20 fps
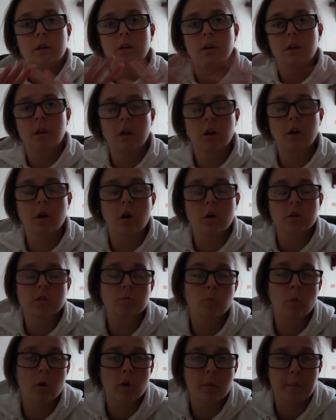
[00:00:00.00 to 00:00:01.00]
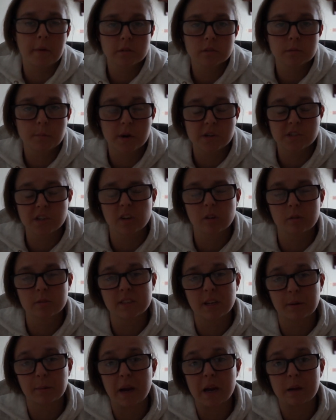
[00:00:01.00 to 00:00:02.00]
Hello guys, welcome back to my channel,
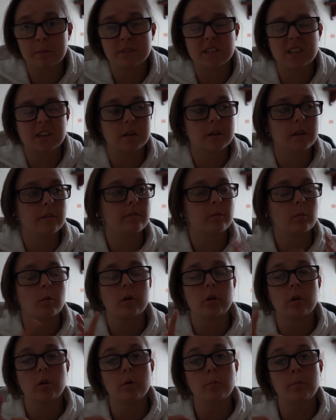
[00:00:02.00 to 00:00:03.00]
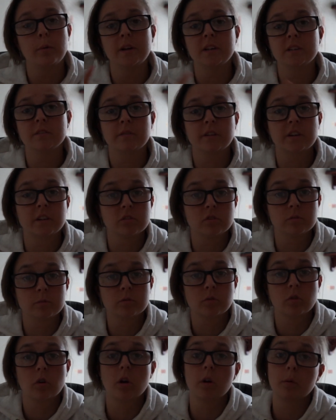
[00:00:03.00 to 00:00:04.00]
Sam Games here. If you are new, please freaking
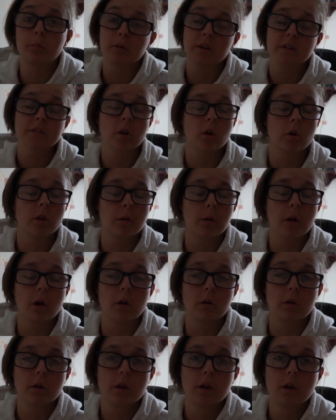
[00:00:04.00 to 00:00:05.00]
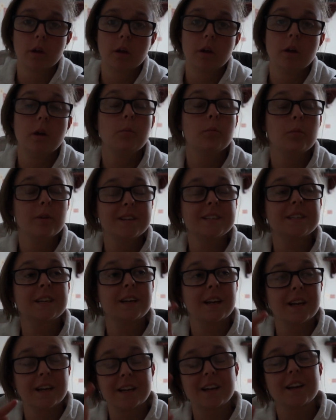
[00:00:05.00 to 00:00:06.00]
subscribe, please like the like, please
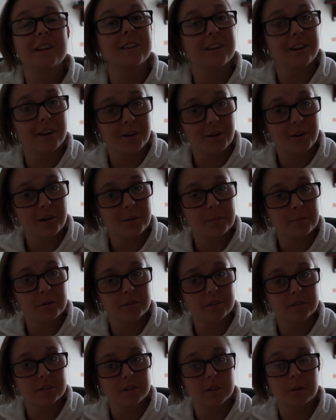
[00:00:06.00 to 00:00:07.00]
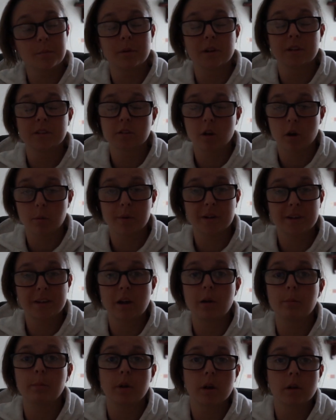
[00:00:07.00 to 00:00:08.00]
click the like button, please comment
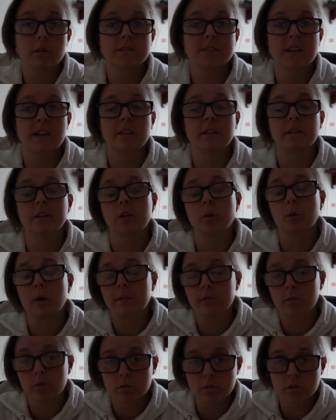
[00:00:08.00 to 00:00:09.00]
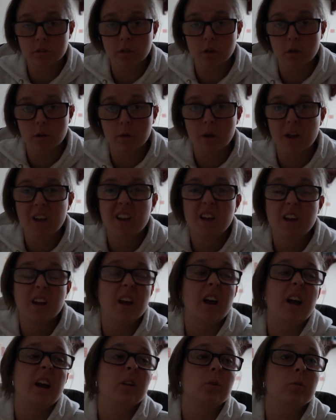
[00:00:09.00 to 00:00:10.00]
down below saying that you have done so,
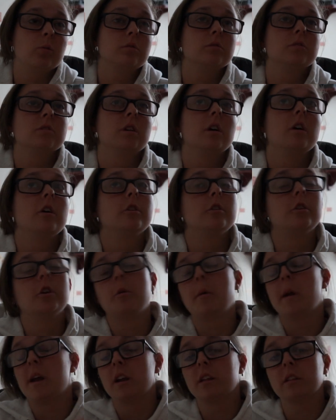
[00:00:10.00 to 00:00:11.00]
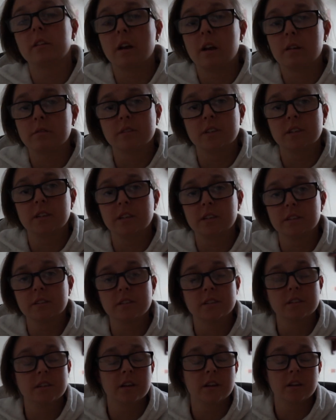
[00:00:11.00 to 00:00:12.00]
and also do anything else that you can
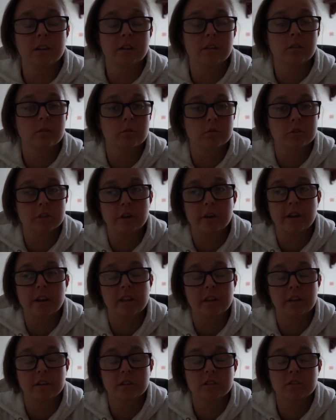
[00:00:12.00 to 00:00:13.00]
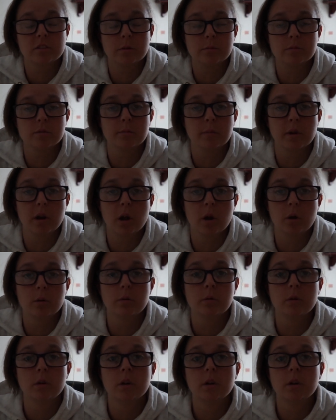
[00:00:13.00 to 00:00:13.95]
see also in the description below.